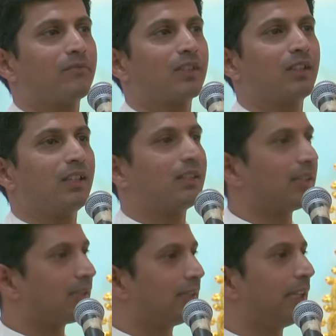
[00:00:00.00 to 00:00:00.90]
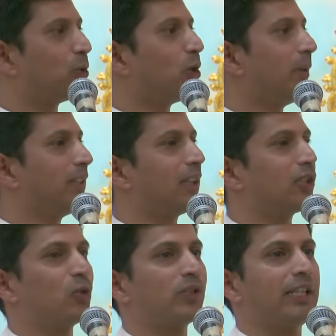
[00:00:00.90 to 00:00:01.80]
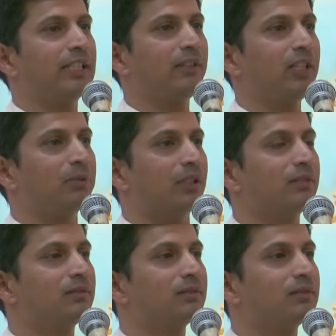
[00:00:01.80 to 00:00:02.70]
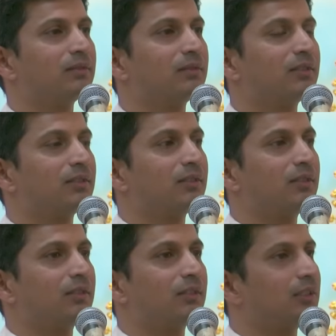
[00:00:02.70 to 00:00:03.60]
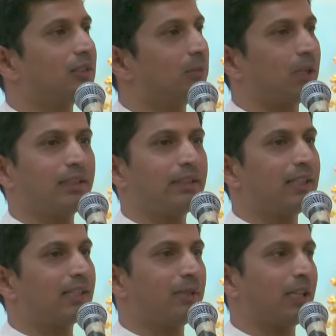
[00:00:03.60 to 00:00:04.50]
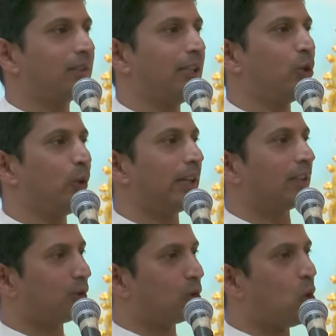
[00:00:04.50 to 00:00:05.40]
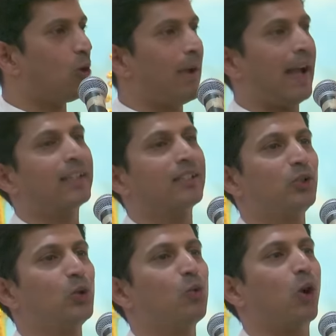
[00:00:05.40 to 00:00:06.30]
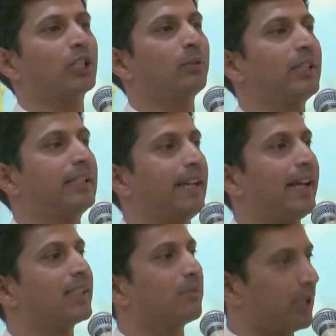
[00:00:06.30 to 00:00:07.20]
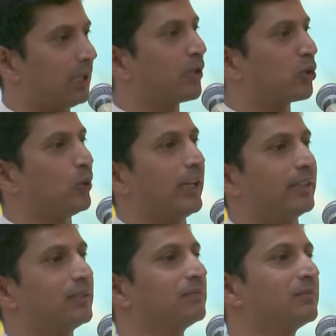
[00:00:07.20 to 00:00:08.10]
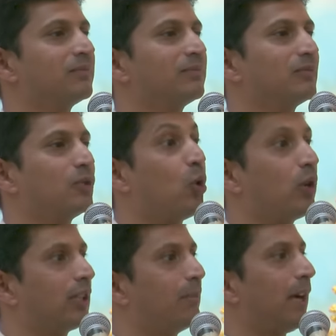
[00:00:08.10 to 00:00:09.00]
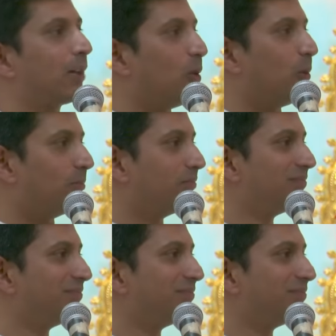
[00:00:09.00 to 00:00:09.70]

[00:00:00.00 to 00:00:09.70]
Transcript: So he says, they told me there is no seat available. The mother tells him, nothing doing, go back, do whatever it takes, become a student. Don't come back home.